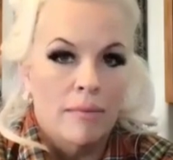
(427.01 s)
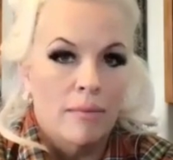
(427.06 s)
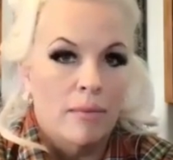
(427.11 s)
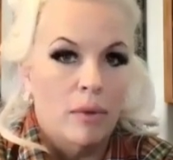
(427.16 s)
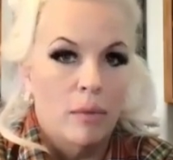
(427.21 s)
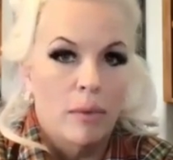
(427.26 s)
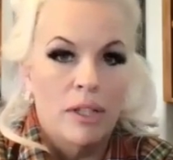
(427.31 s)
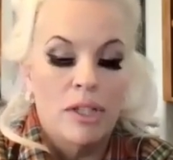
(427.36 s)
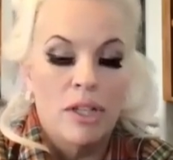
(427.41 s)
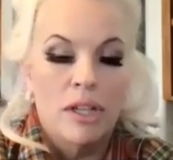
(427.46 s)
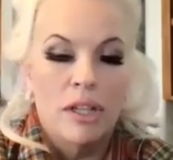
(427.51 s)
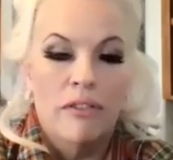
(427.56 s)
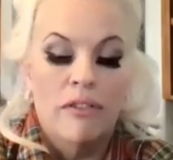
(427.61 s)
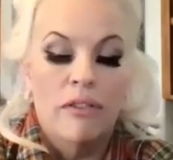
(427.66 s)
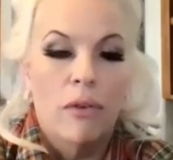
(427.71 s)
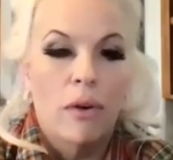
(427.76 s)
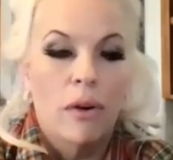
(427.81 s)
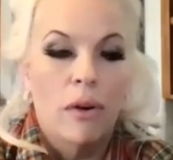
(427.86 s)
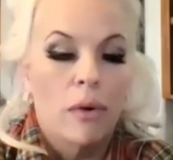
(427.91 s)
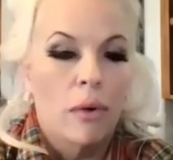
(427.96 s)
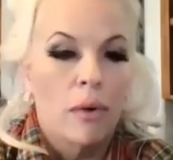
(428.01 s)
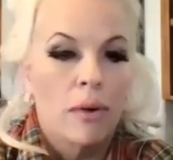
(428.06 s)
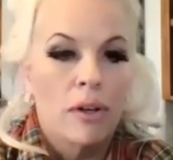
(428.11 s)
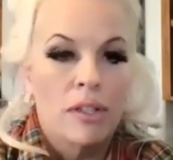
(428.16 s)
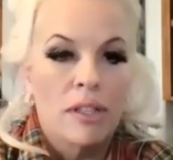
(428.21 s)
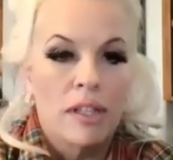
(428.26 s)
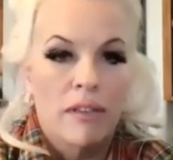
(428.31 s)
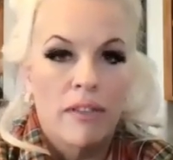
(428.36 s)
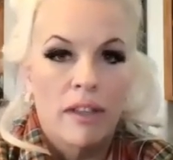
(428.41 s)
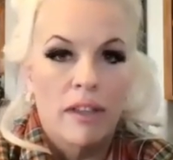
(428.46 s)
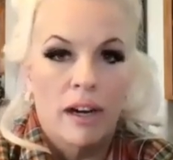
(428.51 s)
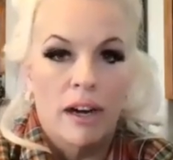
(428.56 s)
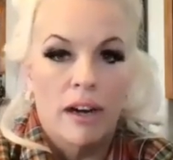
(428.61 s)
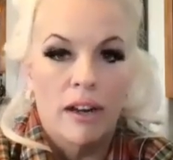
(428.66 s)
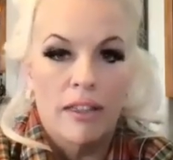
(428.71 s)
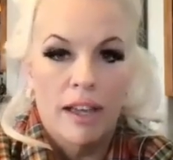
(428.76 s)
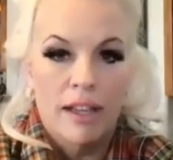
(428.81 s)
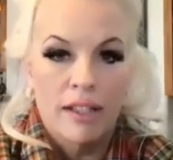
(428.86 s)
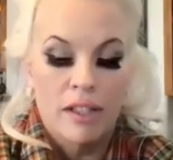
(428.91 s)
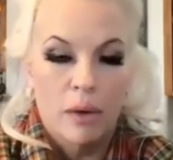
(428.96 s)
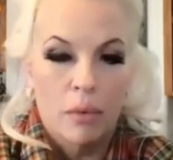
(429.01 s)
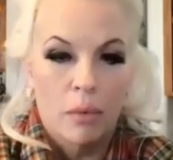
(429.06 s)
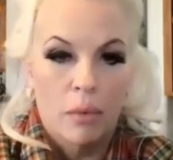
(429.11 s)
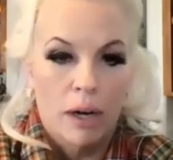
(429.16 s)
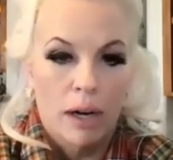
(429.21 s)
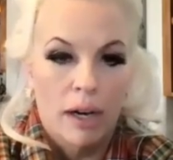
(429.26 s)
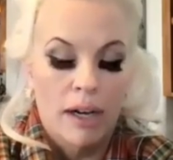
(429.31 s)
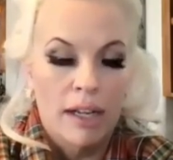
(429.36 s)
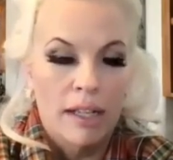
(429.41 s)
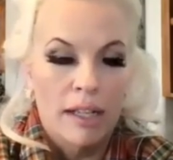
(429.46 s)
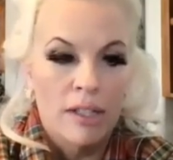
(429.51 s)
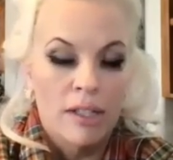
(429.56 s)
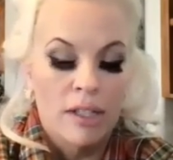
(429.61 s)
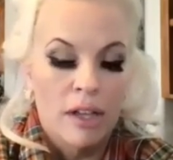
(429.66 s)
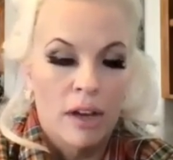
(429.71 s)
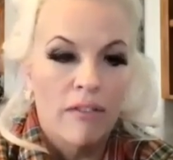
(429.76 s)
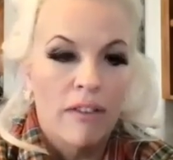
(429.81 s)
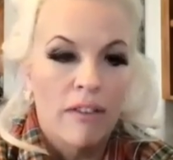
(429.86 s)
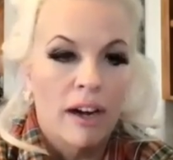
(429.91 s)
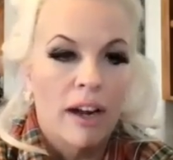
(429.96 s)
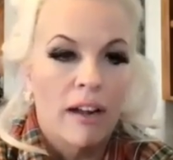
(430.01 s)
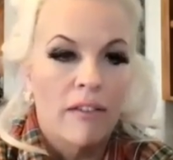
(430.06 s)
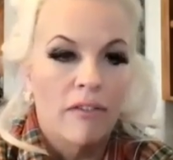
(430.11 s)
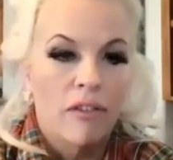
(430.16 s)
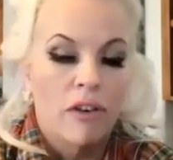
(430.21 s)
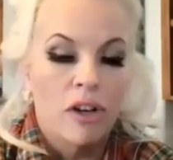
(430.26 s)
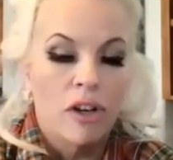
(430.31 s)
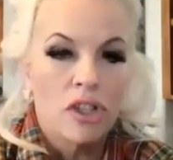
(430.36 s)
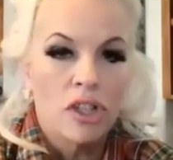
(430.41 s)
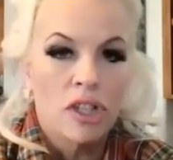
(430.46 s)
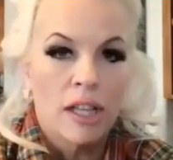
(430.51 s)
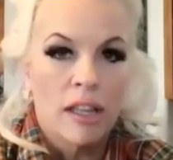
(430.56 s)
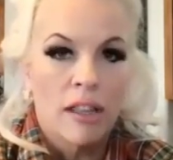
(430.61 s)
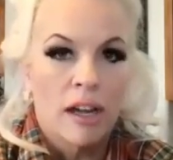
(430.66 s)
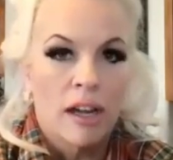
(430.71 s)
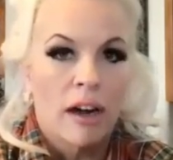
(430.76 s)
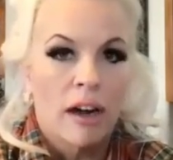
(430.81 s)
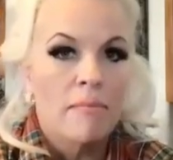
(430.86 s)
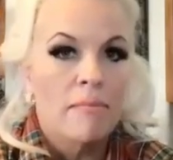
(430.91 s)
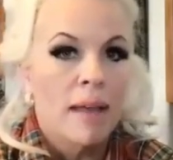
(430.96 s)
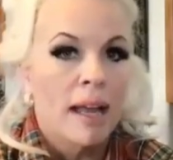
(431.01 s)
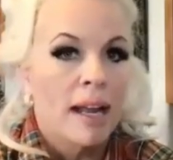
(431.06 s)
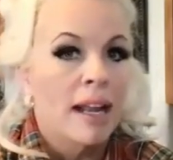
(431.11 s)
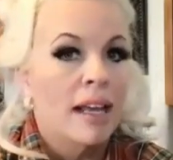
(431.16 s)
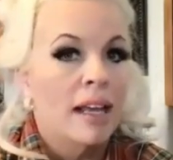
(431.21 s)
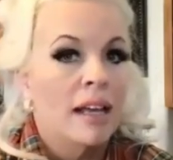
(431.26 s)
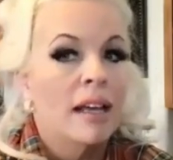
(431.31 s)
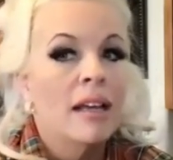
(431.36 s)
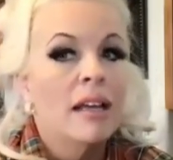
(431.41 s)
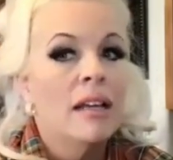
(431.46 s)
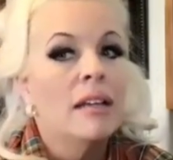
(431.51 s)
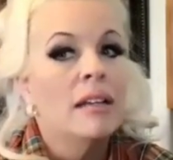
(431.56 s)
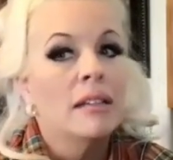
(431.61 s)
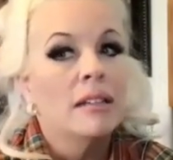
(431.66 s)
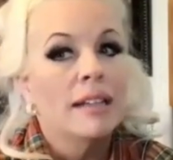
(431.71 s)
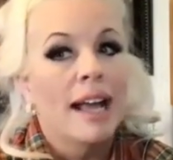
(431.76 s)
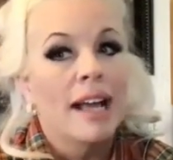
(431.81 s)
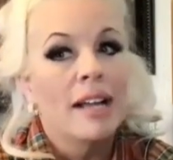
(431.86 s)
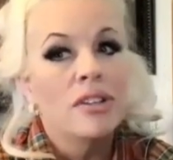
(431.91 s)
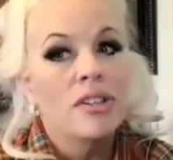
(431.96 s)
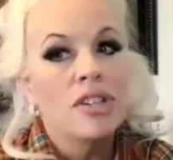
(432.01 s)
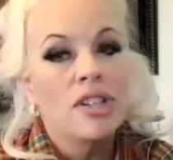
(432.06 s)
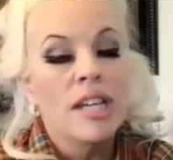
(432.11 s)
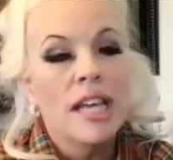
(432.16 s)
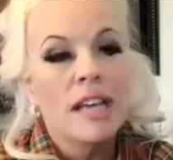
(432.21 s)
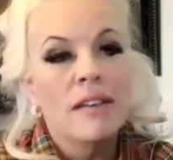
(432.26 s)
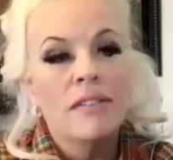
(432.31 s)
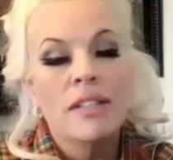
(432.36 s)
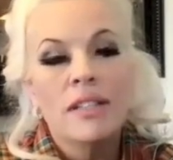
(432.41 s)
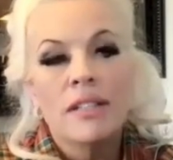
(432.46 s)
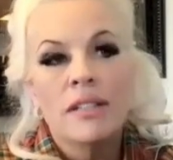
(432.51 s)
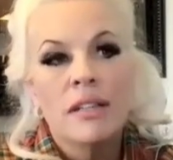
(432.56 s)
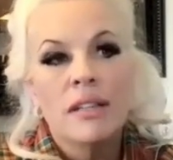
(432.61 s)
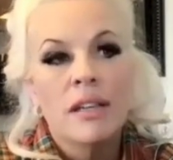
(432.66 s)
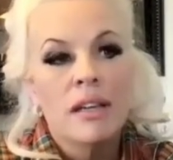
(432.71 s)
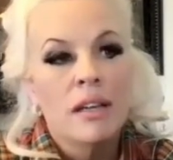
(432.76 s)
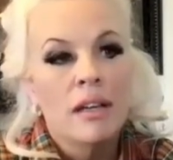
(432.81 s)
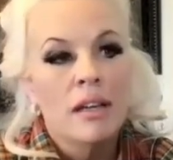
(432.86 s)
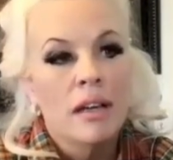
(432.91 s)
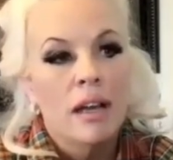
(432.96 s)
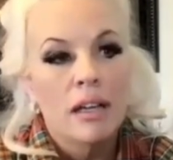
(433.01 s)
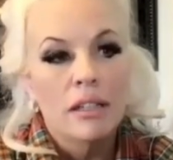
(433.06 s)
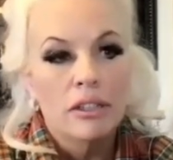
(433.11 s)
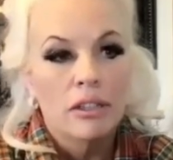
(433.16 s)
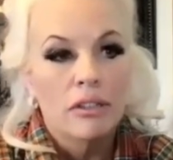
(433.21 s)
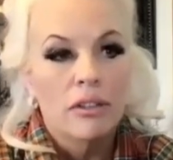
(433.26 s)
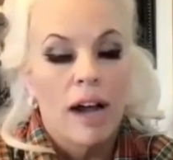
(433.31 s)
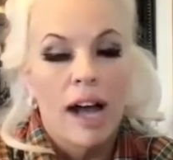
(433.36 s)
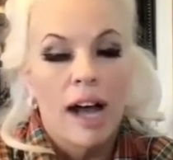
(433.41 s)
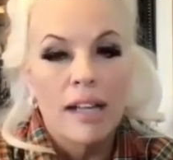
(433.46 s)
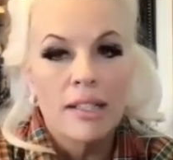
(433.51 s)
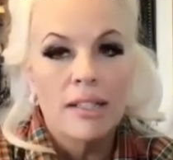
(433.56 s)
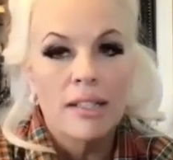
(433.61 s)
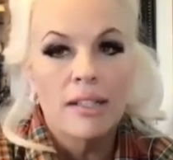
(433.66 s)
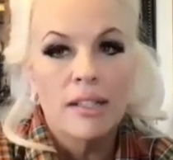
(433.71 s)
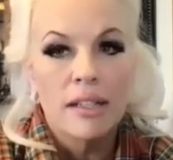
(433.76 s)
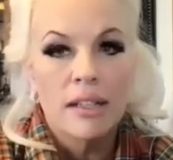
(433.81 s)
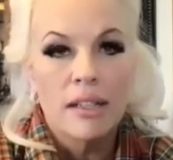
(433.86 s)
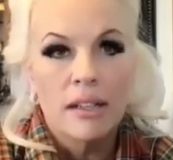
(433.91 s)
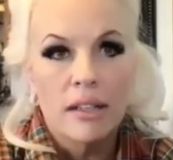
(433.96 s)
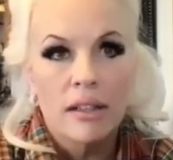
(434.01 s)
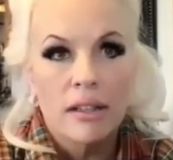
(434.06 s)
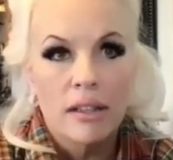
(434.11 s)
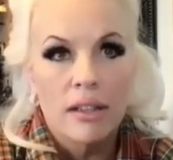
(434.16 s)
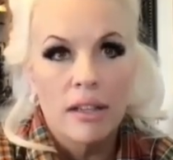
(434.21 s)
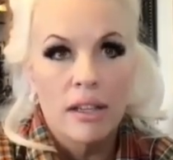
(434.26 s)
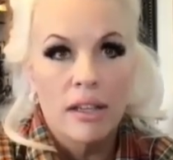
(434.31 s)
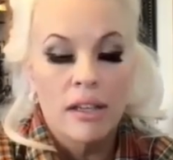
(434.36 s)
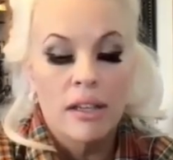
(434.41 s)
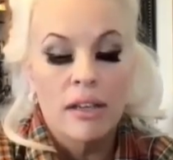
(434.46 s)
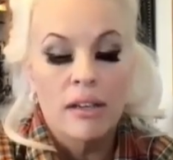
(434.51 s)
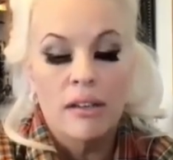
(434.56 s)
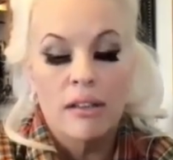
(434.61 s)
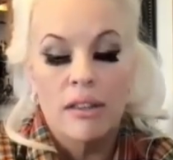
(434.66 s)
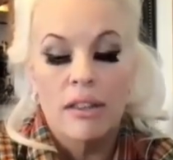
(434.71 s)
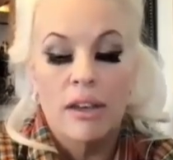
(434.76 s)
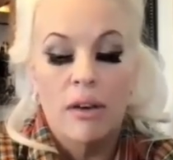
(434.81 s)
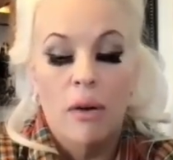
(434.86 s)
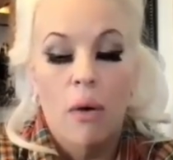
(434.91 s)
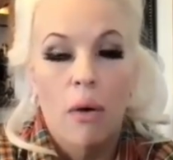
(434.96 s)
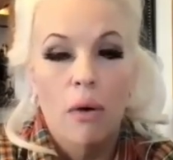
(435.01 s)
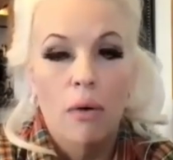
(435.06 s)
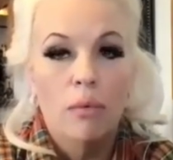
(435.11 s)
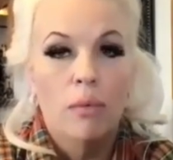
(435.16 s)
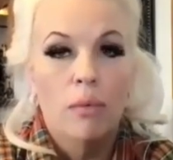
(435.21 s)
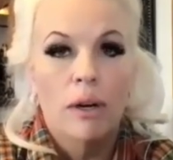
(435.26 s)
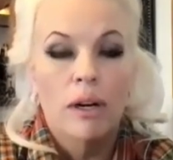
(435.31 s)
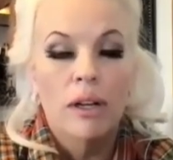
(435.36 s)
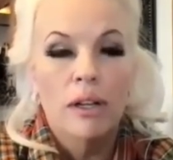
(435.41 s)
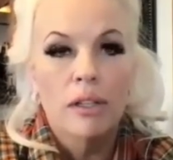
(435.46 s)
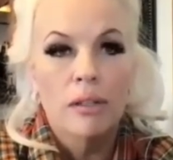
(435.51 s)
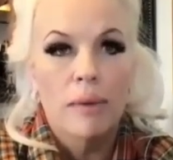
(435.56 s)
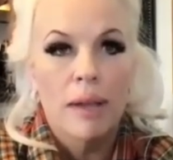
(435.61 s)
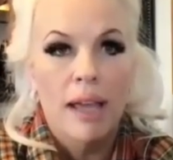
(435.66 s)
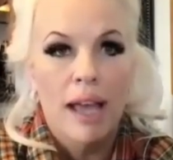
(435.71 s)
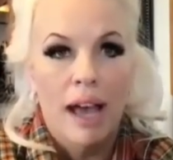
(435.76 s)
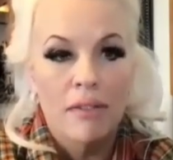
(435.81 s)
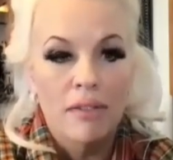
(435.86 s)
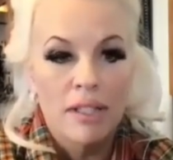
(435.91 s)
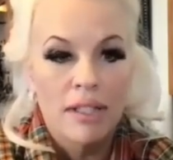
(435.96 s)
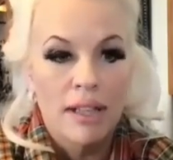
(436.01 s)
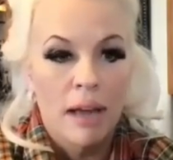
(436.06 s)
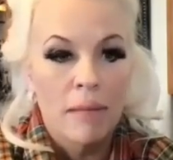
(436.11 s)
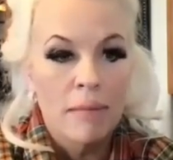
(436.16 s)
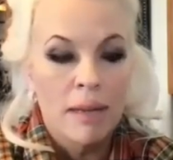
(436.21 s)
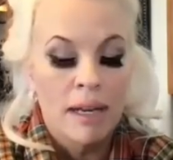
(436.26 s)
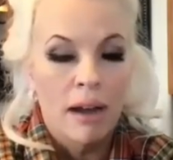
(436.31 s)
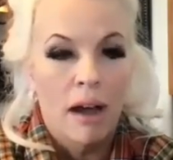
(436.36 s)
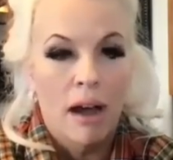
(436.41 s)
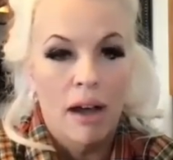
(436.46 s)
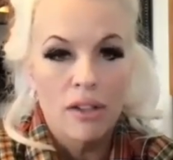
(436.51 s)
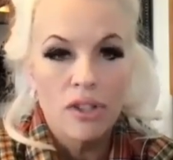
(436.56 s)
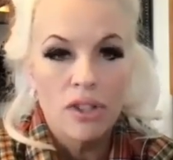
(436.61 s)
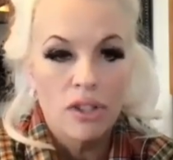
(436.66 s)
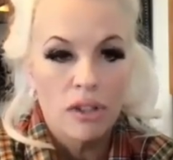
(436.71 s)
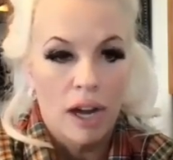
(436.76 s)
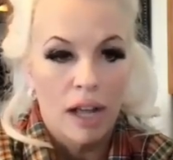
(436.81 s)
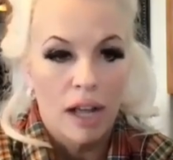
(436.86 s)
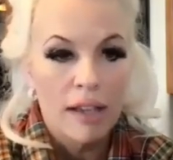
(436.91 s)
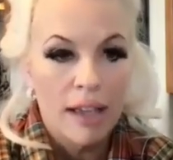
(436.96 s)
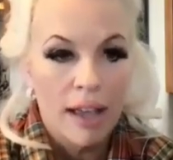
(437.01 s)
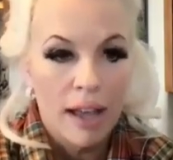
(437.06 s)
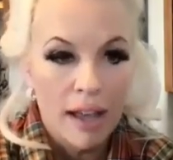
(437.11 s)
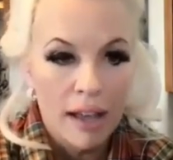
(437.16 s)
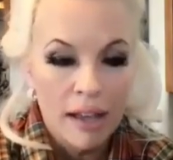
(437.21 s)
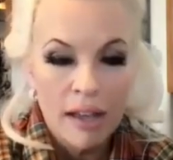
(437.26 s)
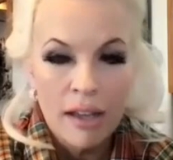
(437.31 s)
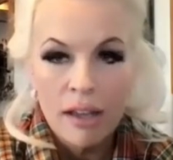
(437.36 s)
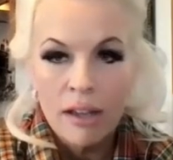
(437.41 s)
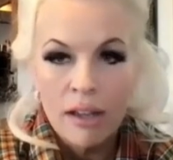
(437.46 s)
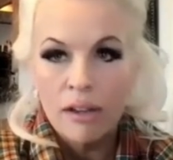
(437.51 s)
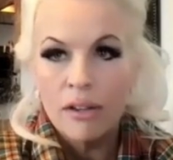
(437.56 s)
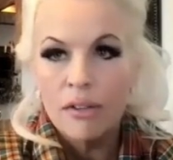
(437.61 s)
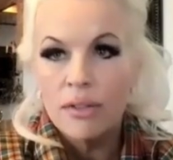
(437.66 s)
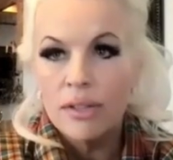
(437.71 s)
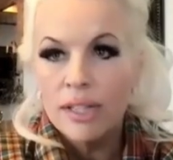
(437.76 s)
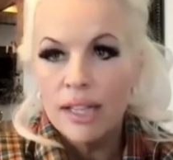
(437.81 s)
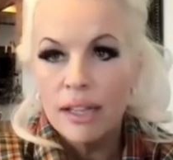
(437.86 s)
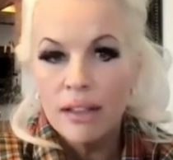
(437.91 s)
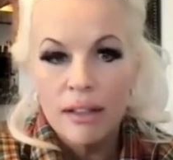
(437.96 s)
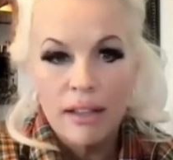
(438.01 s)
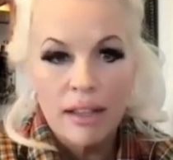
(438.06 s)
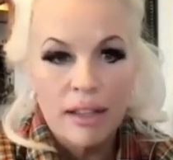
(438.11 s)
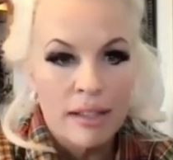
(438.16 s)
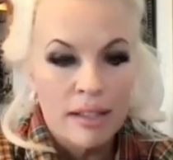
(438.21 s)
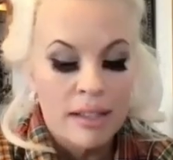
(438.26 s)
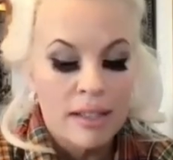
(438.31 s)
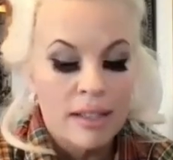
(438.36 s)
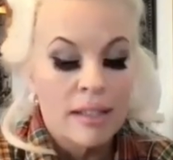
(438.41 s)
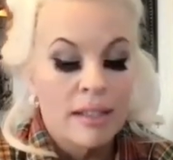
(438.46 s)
went to the four corners of the earth, as it were. And so very unfortunately, there are many clan chiefs across the whole world. We have some in Australia, New Zealand,